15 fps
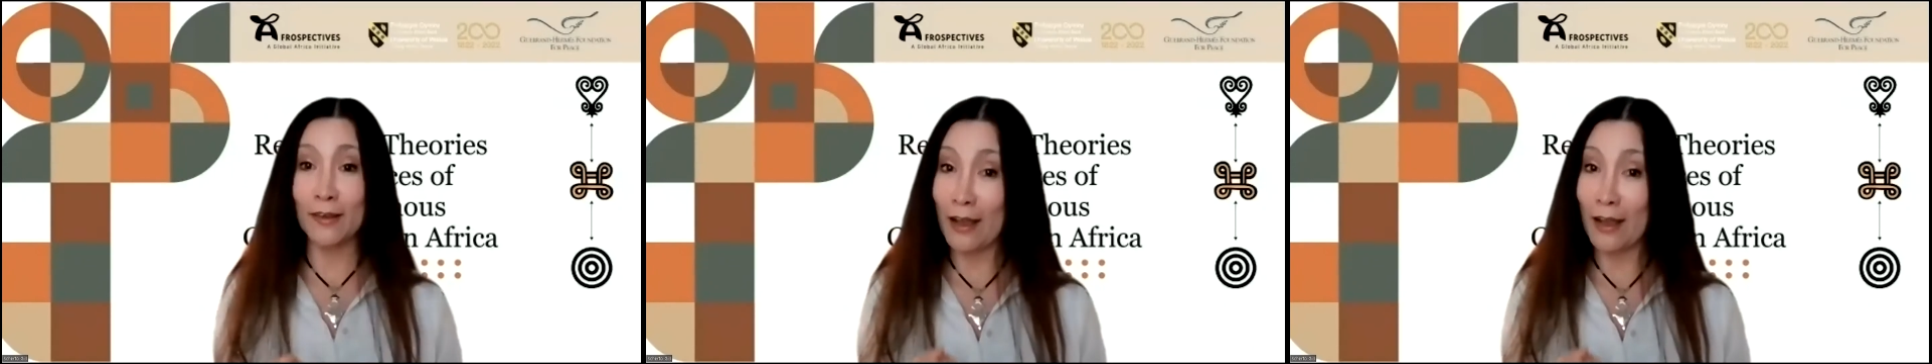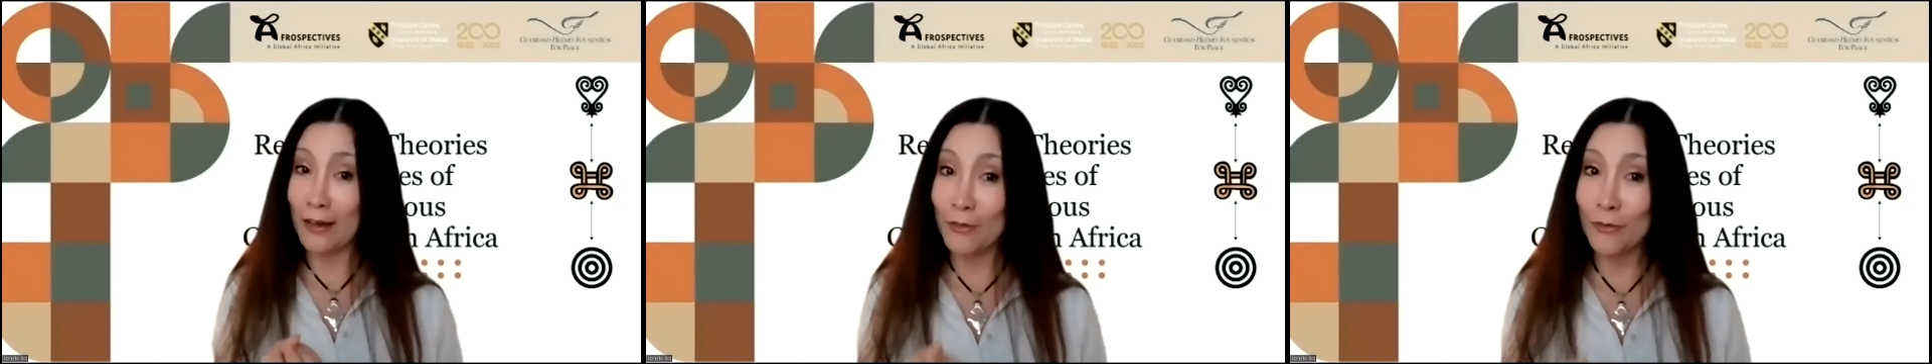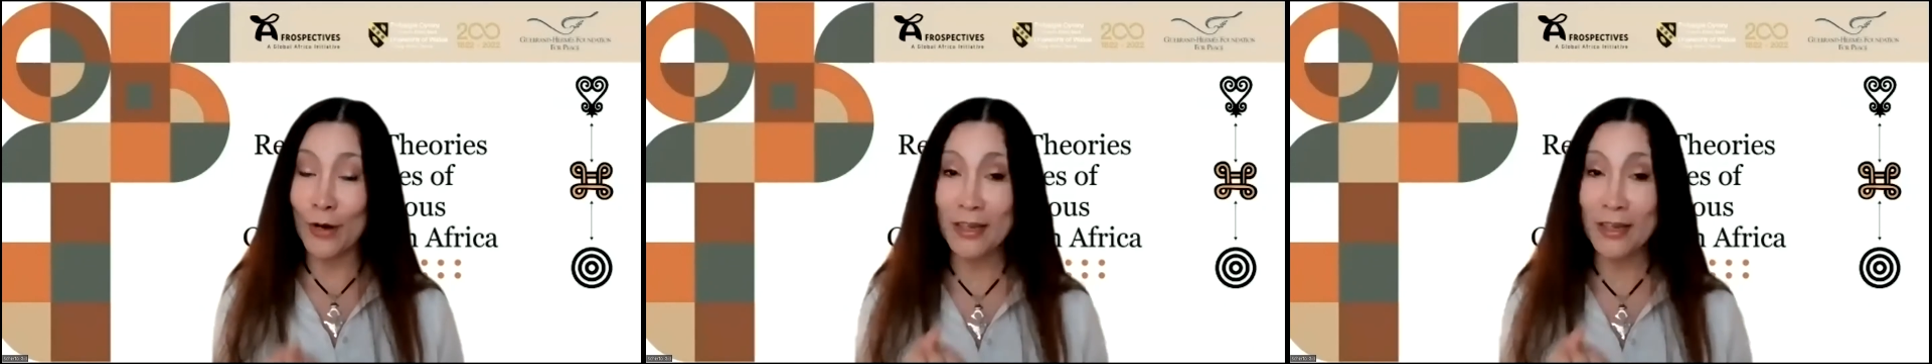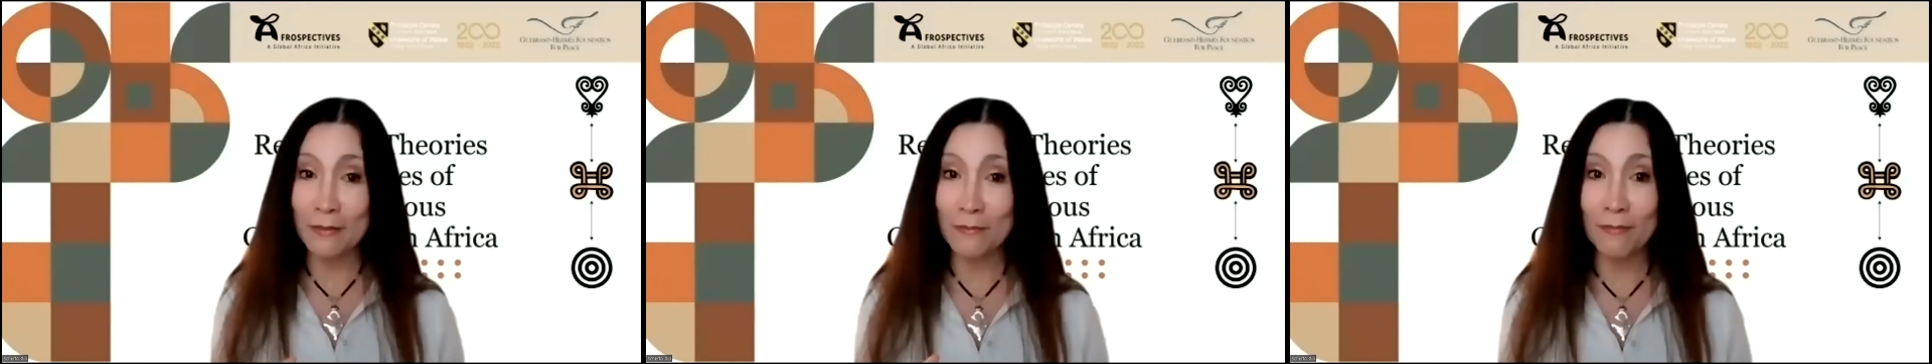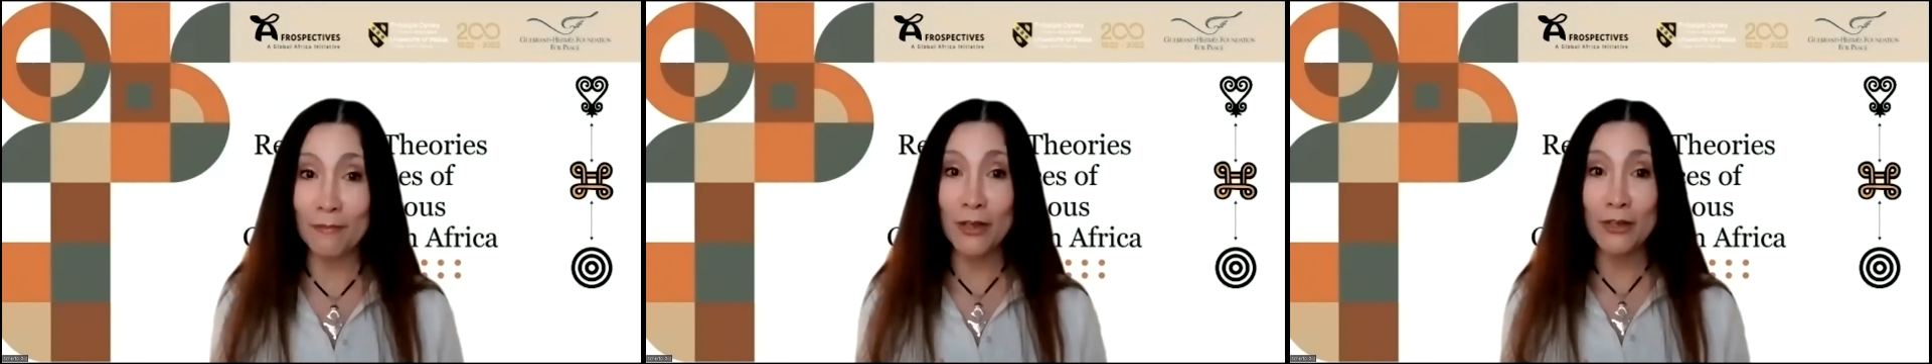Ali
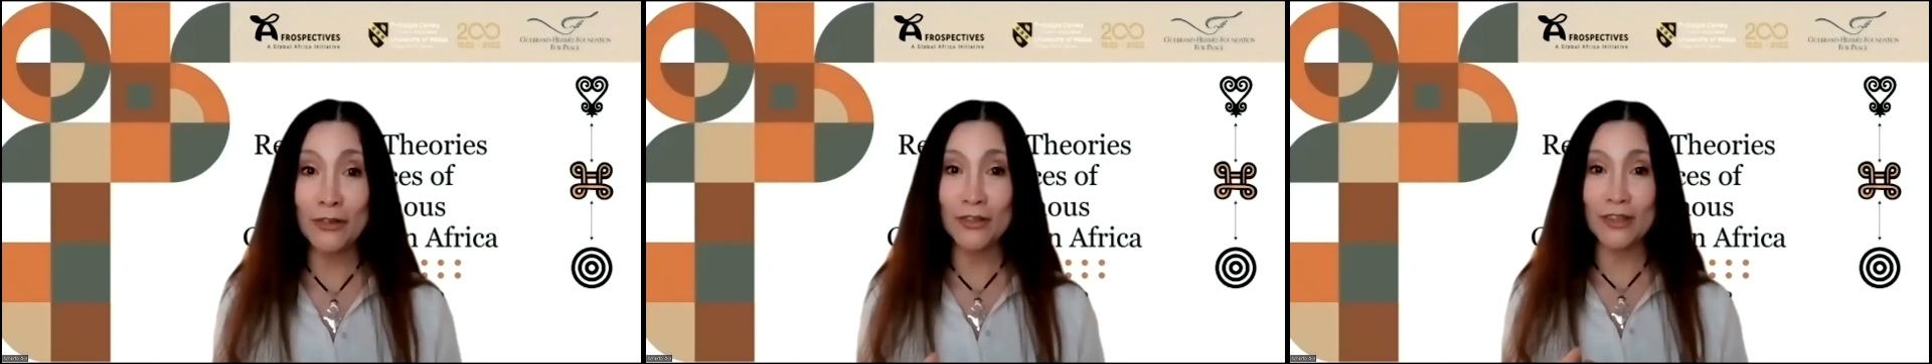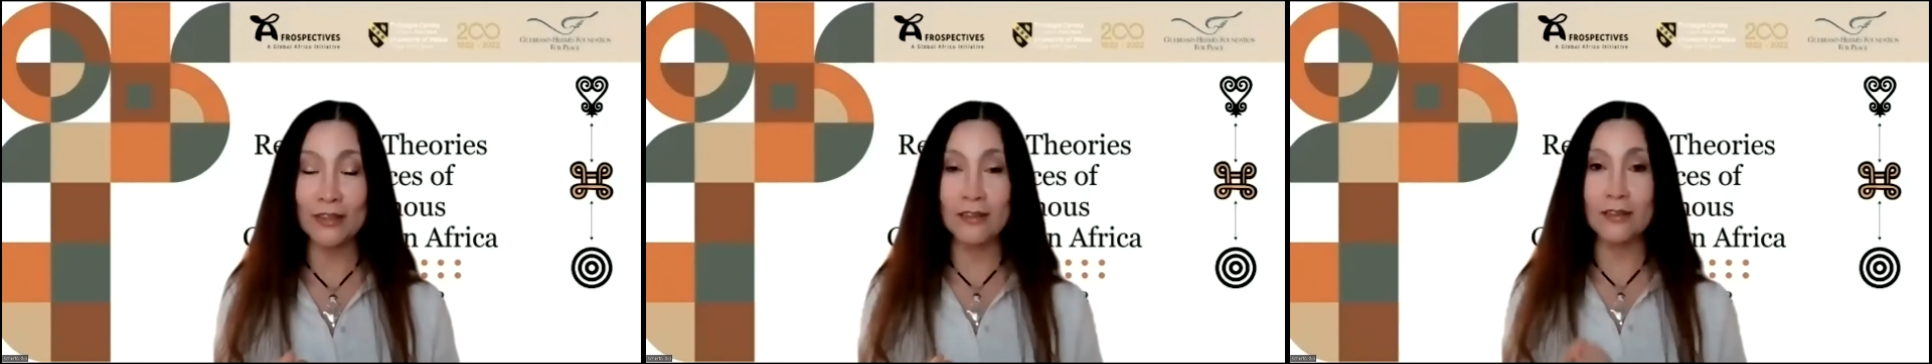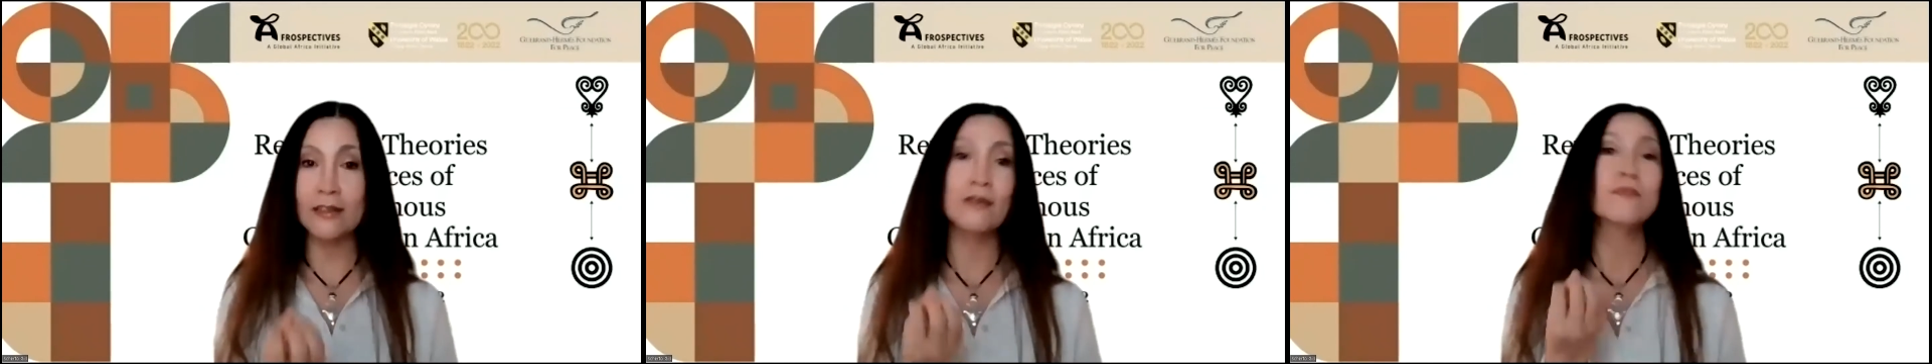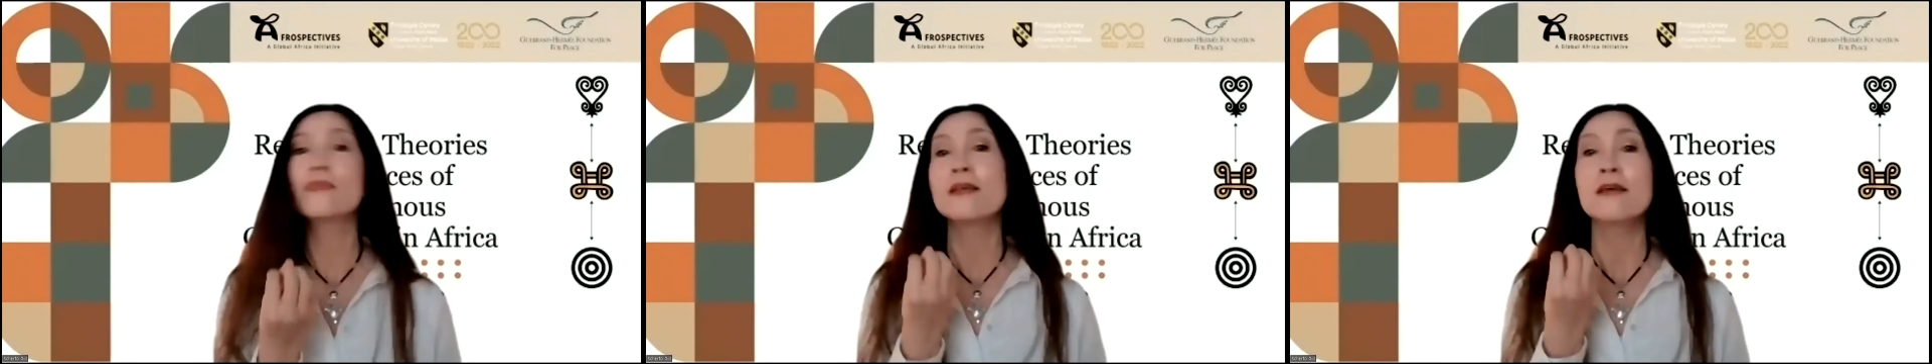already mentioned,